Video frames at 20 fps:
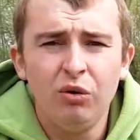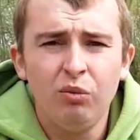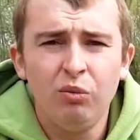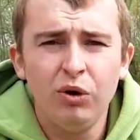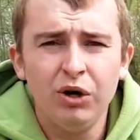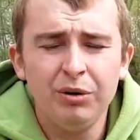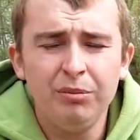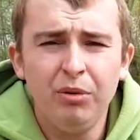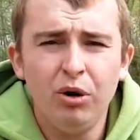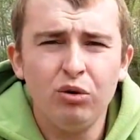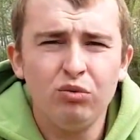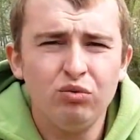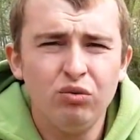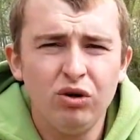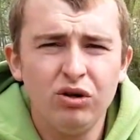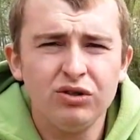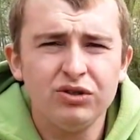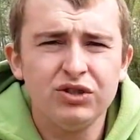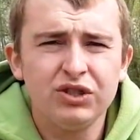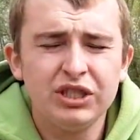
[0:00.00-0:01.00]
One of my
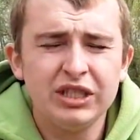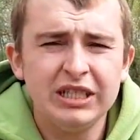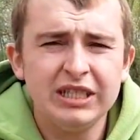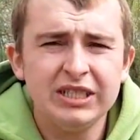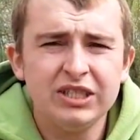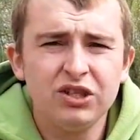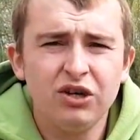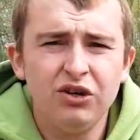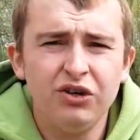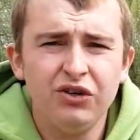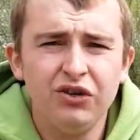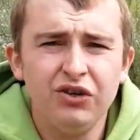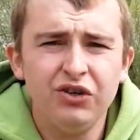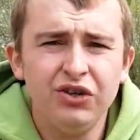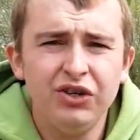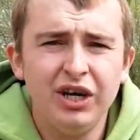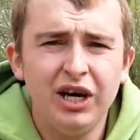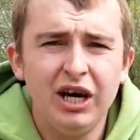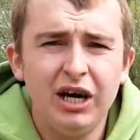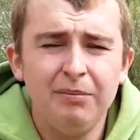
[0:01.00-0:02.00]
rods is
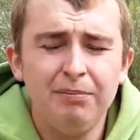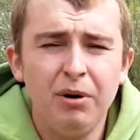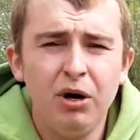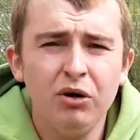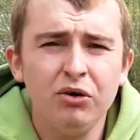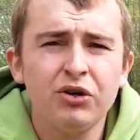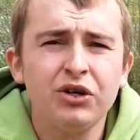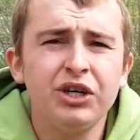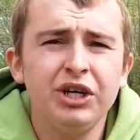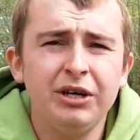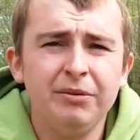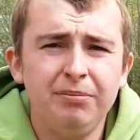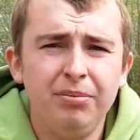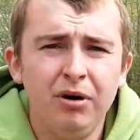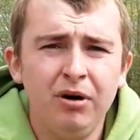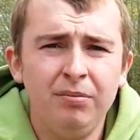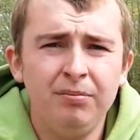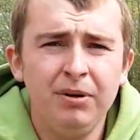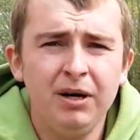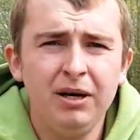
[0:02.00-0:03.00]
on a coconut
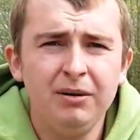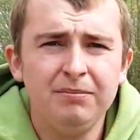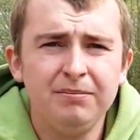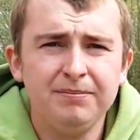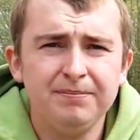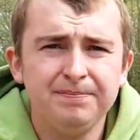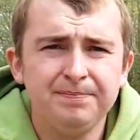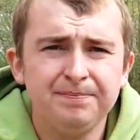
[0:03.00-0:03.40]
pop-up.